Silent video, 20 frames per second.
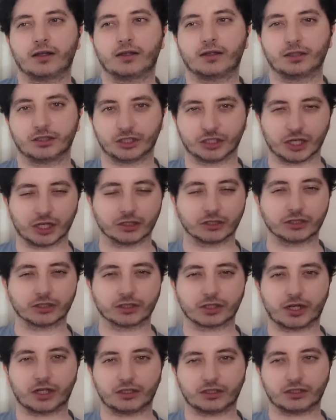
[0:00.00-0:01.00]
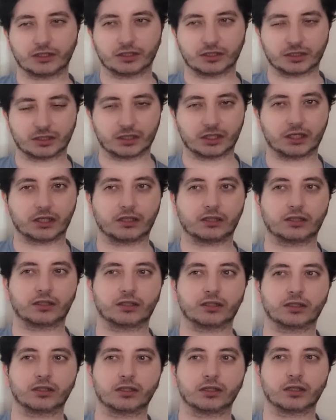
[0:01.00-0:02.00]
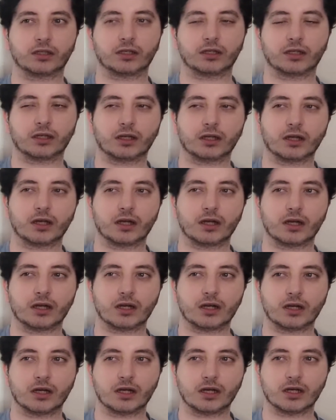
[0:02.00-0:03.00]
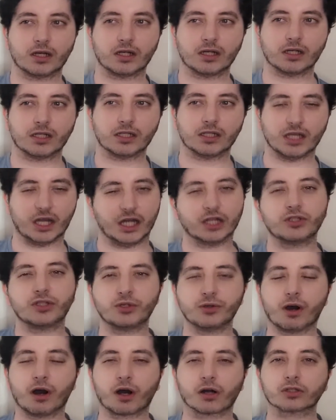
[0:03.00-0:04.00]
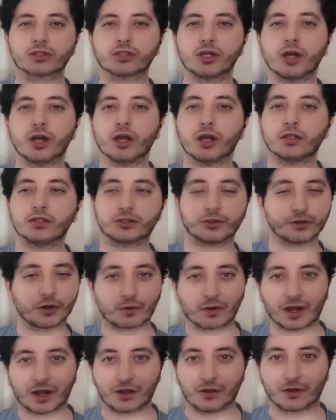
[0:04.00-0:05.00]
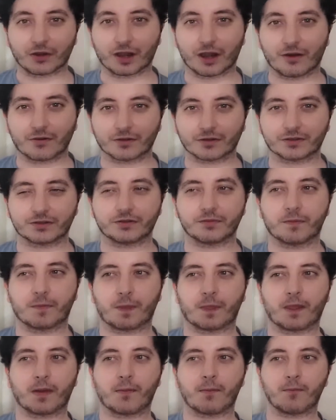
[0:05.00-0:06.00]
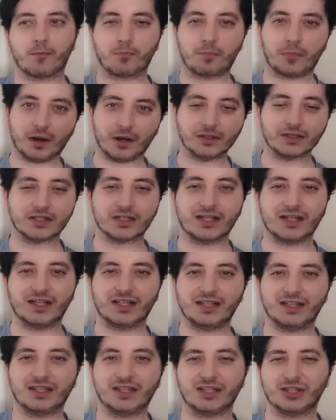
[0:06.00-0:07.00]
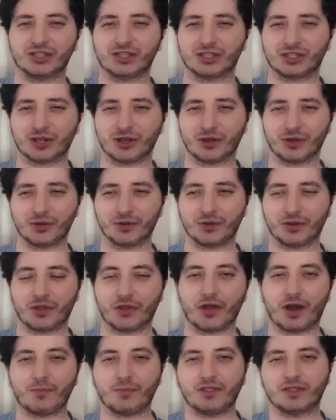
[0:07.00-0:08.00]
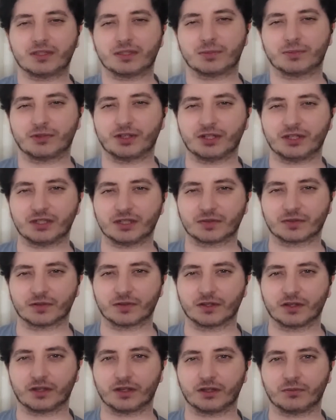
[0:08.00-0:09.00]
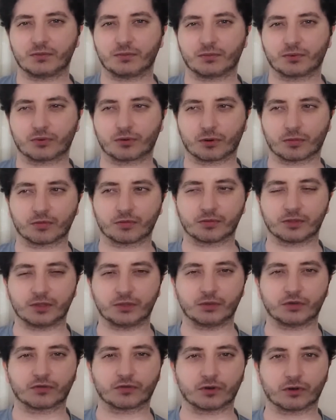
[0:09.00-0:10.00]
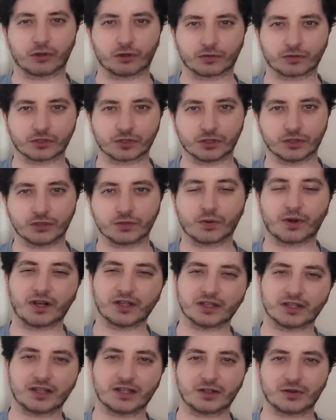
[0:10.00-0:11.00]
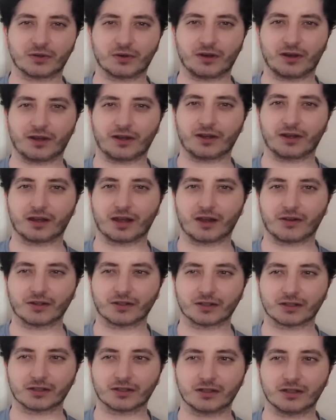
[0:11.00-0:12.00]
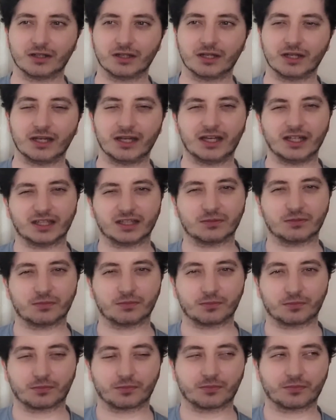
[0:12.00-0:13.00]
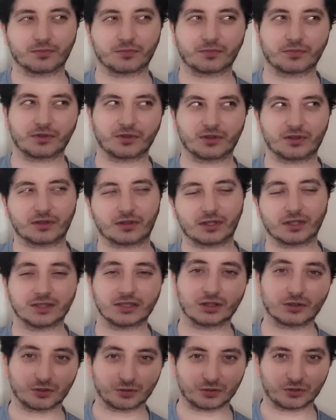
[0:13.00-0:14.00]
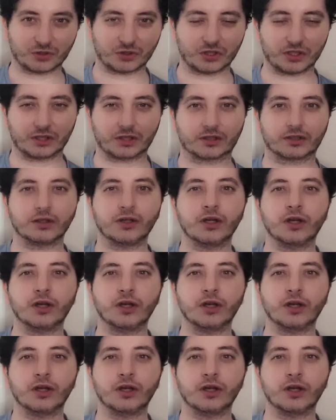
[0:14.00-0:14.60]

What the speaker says: the judge. I just think, yeah, too harsh. Still don't like her character, but in this show, that means something different than it probably would for a lot of shows. When I say I don't like a character, it's a good thing